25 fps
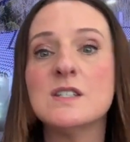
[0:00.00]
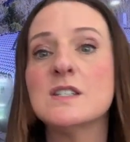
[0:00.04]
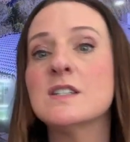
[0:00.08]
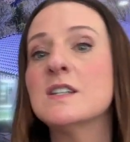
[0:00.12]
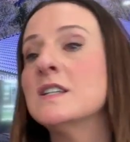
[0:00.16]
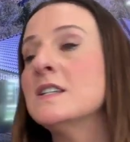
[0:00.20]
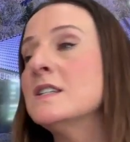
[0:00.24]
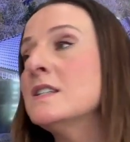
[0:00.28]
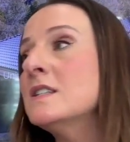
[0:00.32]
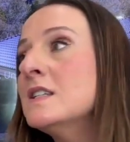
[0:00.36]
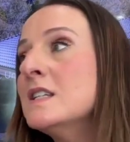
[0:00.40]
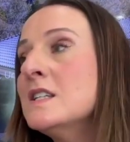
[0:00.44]

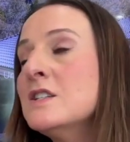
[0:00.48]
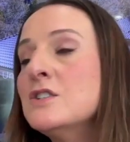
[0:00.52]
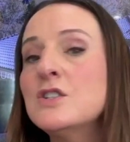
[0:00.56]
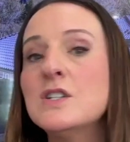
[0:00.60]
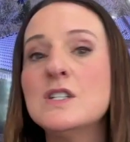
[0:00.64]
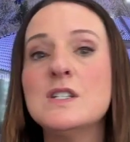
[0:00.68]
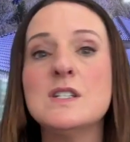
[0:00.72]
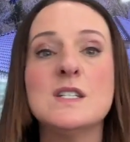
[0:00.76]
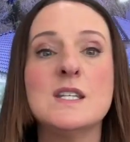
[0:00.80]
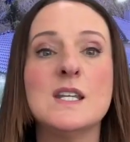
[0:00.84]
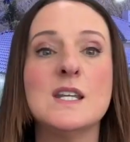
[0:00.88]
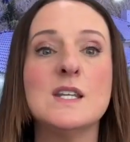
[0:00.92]

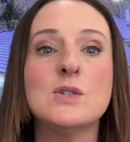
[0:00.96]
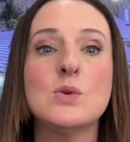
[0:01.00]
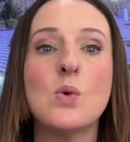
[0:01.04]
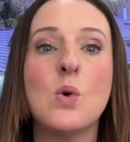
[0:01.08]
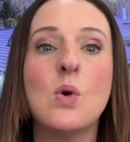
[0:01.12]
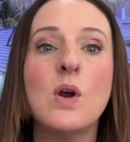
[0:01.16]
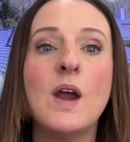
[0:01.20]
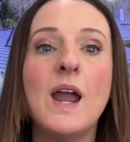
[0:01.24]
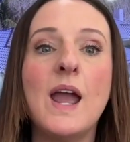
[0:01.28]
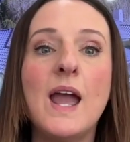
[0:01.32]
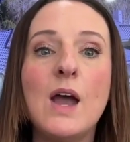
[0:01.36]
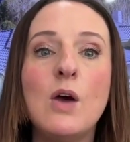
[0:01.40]
contingencies,
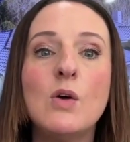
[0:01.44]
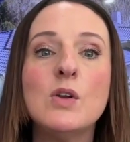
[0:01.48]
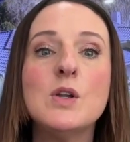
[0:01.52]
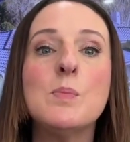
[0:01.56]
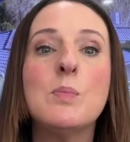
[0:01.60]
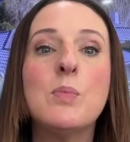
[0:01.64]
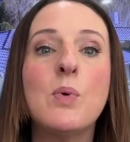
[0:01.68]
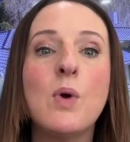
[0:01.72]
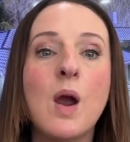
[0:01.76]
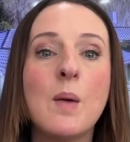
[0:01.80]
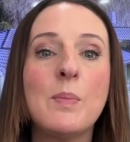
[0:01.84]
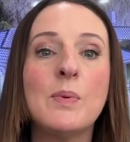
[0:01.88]
or how to
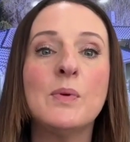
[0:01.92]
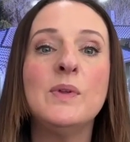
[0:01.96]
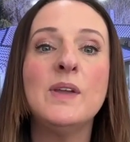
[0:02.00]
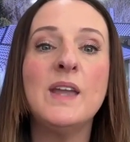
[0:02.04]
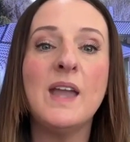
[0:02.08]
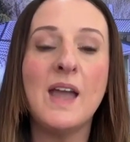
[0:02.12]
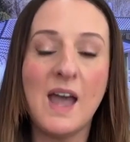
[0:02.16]
properly